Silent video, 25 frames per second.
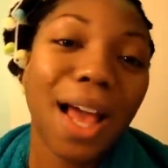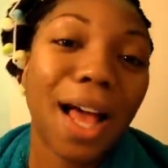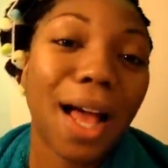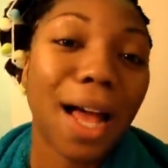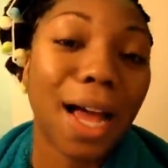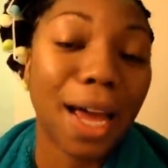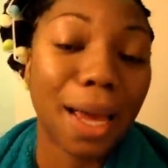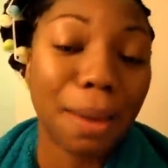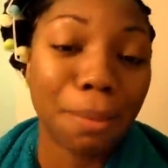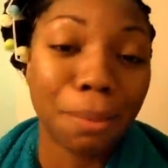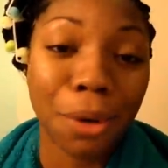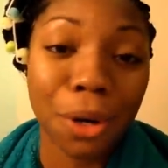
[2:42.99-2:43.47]

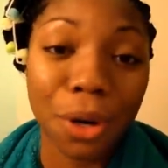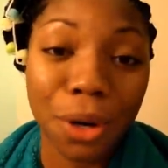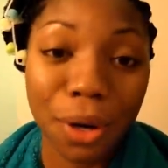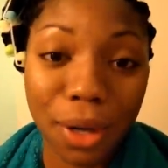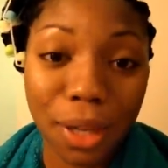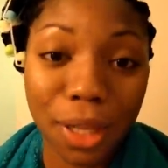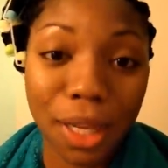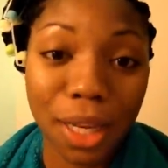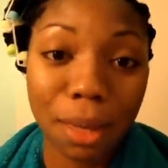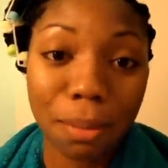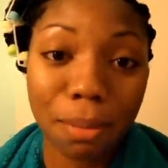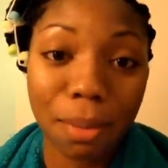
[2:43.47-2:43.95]
I'm
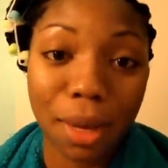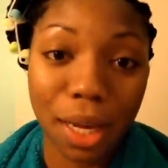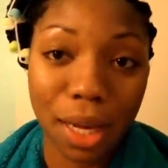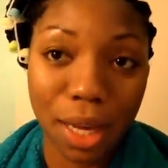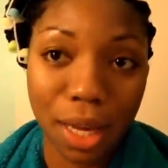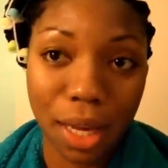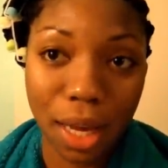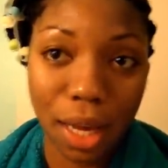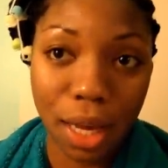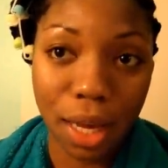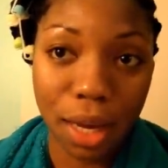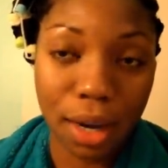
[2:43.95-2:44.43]
curling my
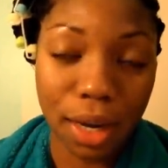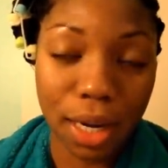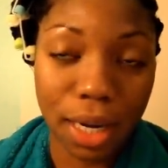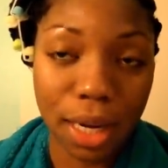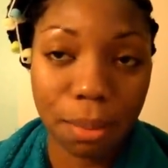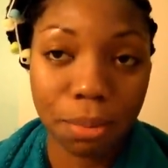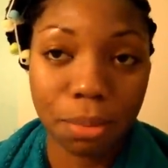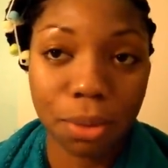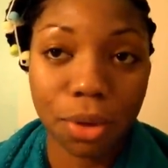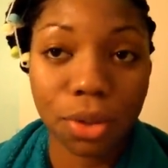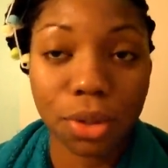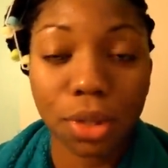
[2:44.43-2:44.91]
hair, and
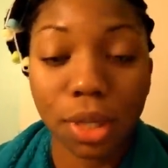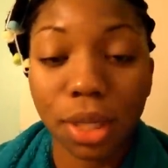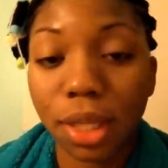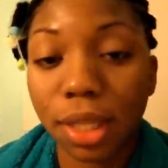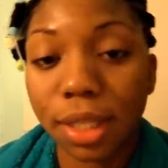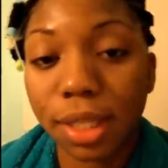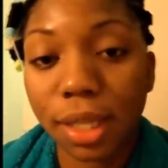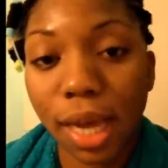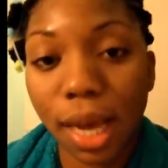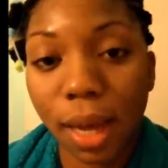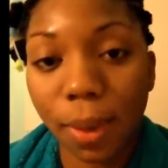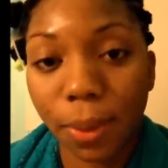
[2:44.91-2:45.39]
I'm using the
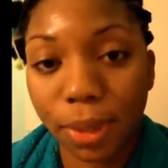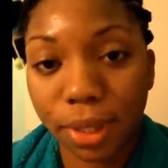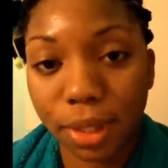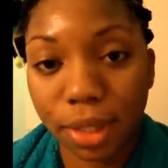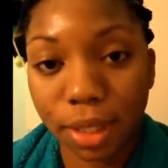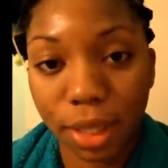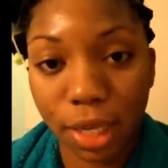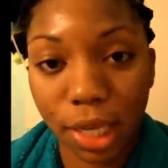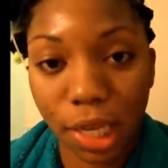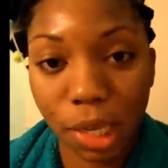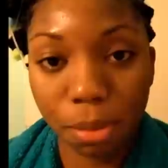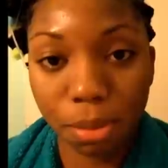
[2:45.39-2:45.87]
towel
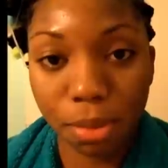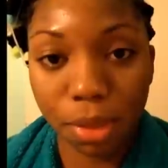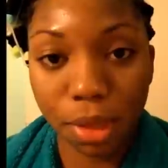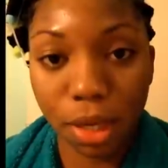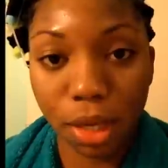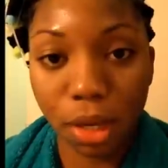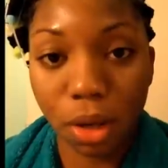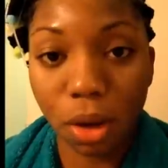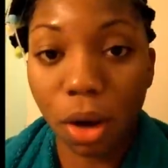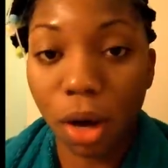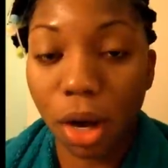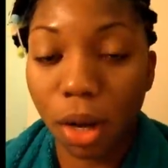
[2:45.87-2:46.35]
to keep
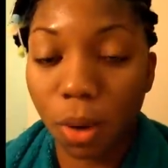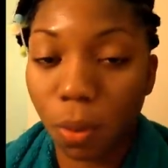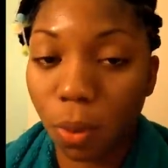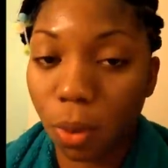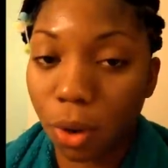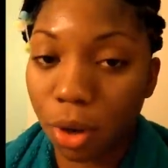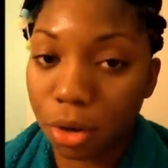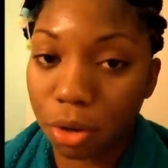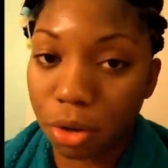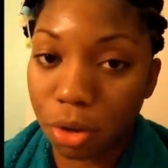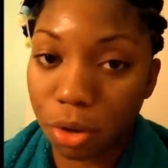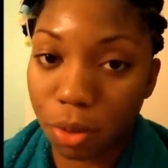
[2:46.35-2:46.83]
the hot
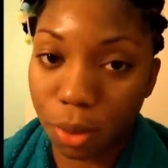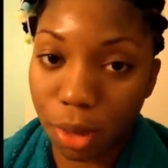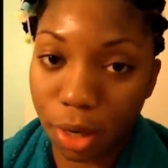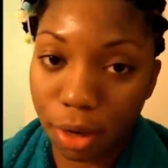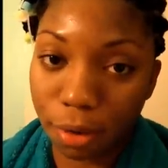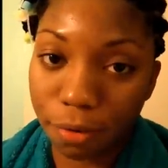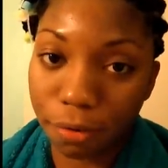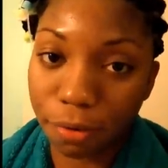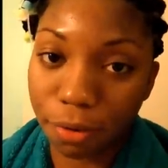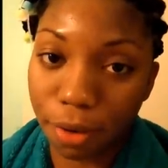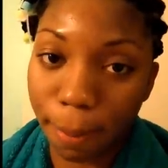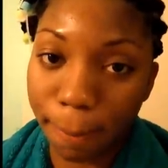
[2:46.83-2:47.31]
water away
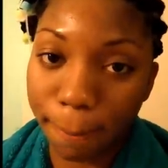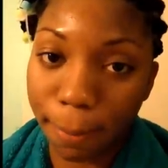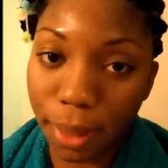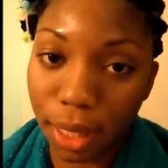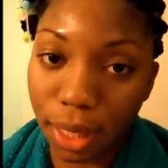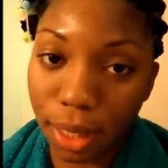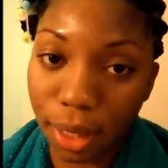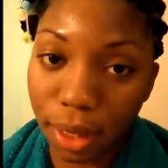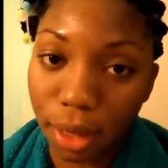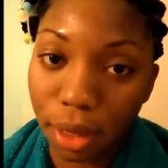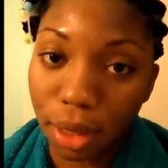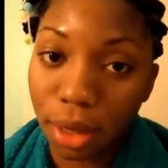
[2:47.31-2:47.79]
from
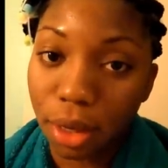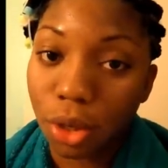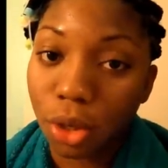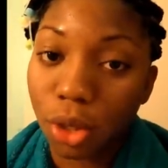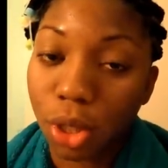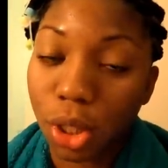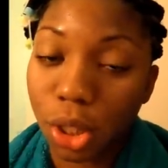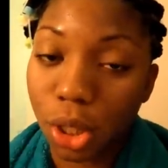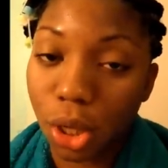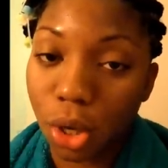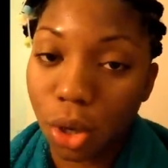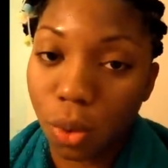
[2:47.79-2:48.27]
me.
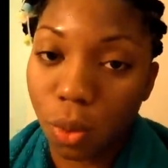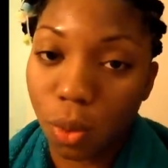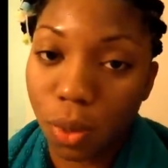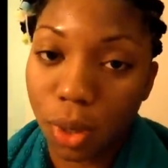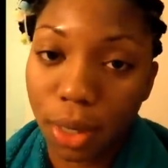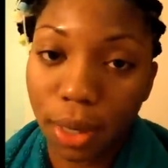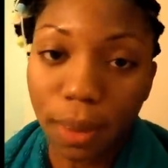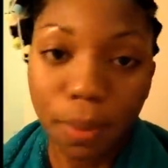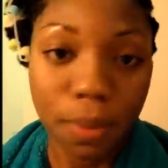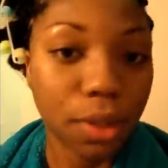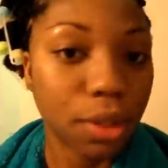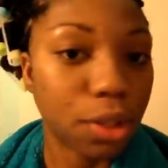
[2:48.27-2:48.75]
So what
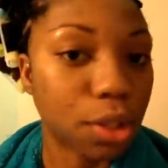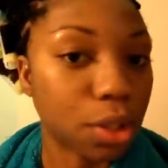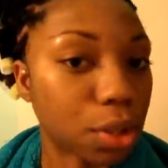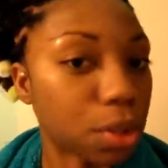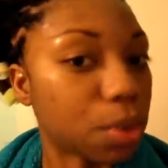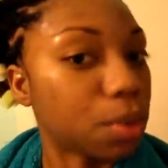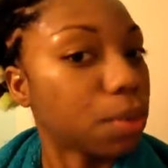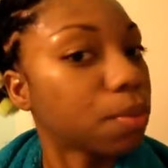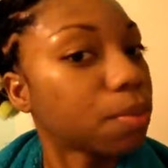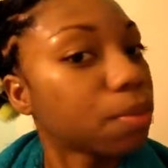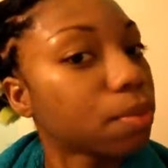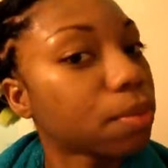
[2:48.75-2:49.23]
I will
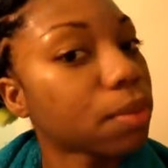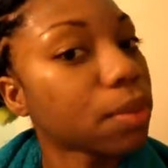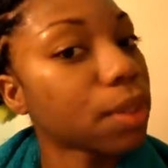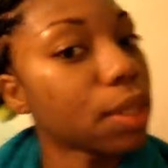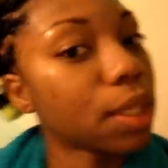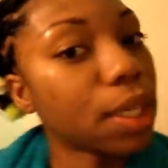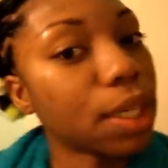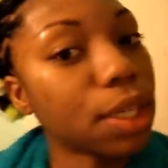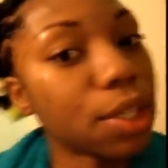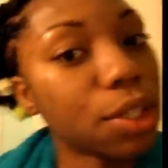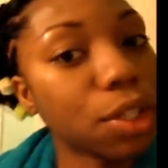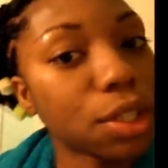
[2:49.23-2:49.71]
do
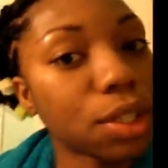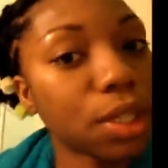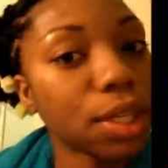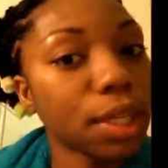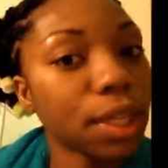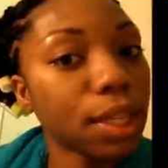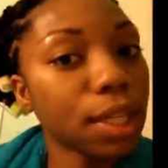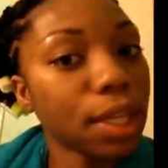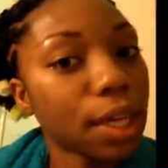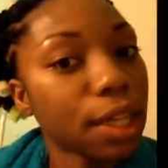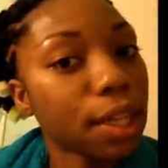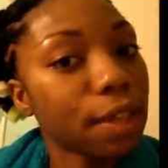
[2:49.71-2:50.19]
is, just
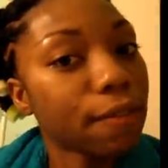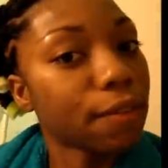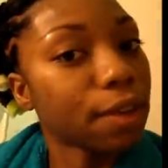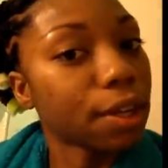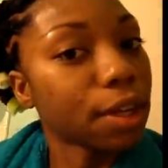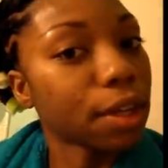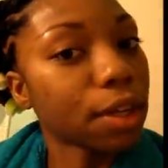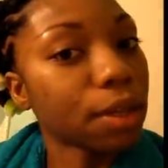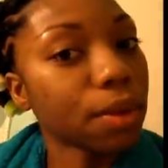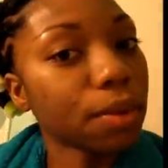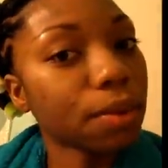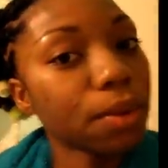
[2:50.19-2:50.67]
like the other
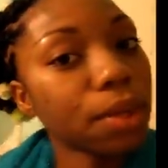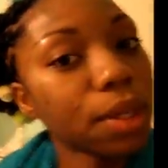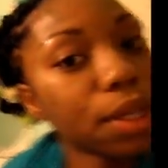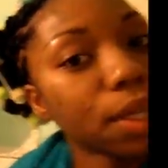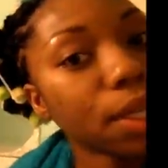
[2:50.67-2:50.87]
video,